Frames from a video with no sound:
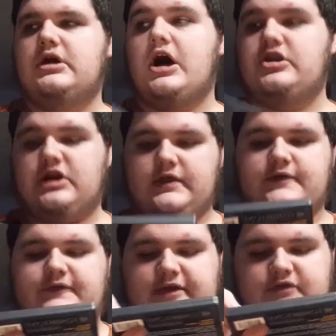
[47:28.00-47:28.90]
Another
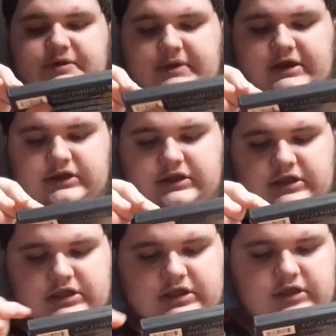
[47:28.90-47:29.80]
favorite of mine,
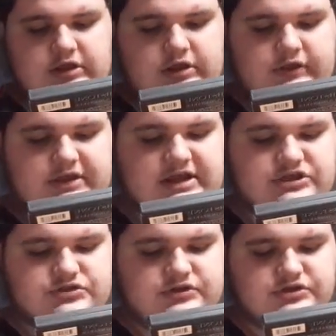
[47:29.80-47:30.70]
the
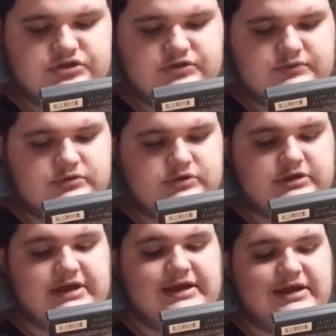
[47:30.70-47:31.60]
history
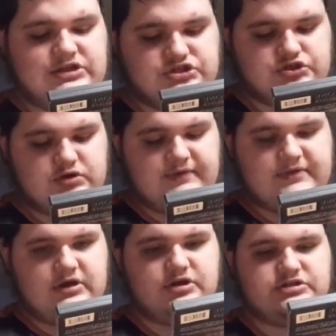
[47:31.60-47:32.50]
of
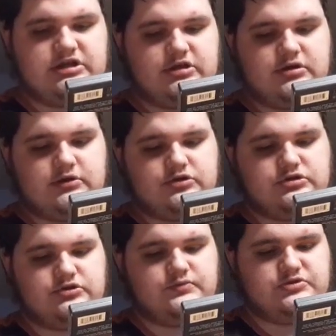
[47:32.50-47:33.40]
the Undertaker,
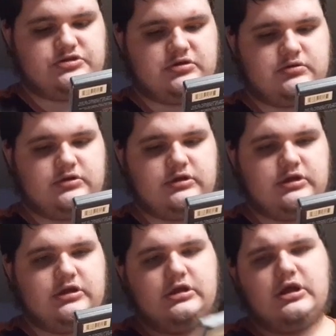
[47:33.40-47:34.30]
Tombstone.
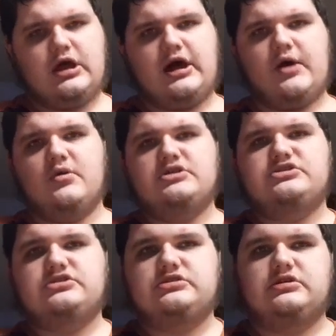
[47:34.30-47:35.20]
I
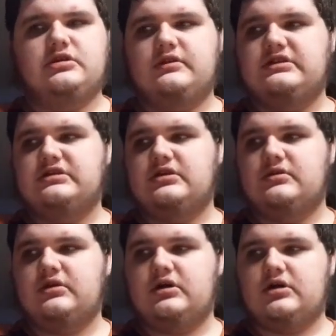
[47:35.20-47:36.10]
wish they
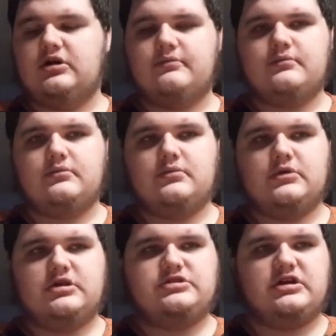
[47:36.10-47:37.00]
did a
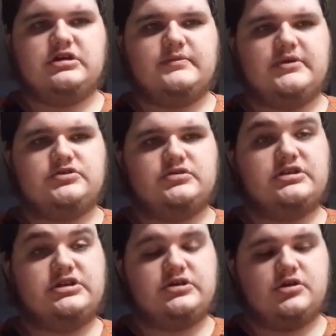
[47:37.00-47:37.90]
documentary
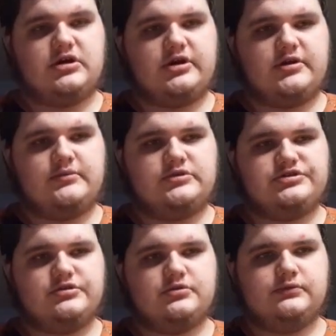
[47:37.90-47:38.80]
here on him
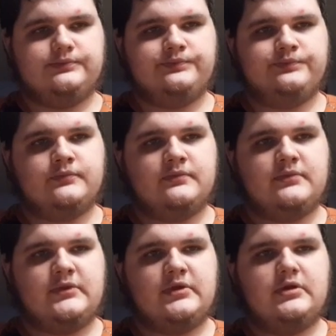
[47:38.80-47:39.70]
too,
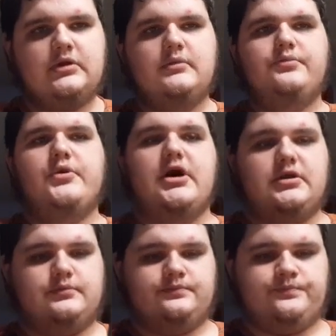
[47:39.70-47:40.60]
but